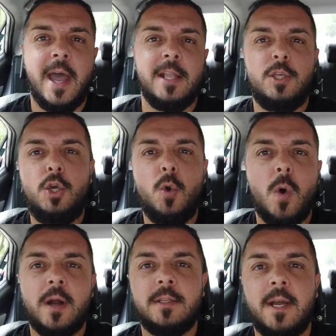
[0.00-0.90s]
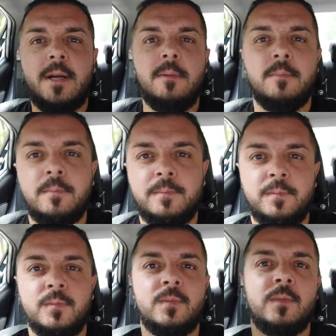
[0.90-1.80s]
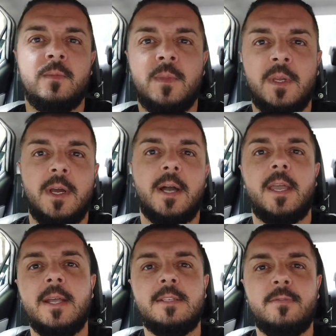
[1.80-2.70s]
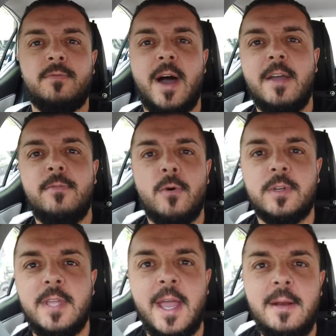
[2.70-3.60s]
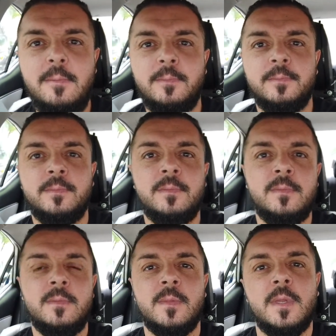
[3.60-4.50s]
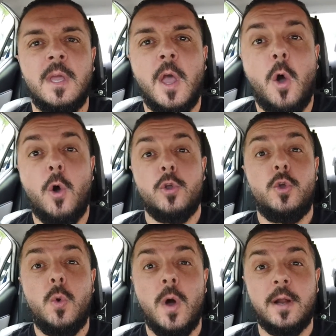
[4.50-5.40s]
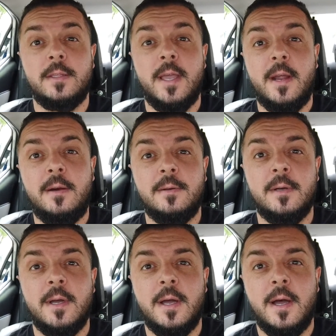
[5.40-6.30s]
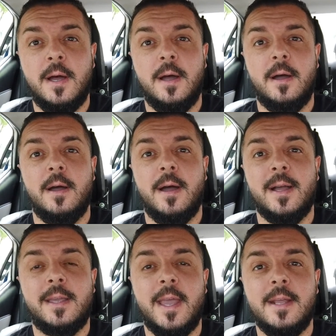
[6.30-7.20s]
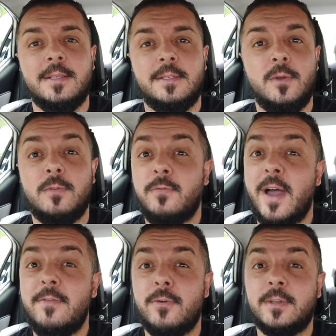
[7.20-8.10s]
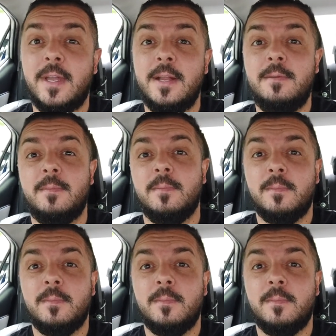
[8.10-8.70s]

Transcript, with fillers: and you are there against five or ten or you are there against not five or ten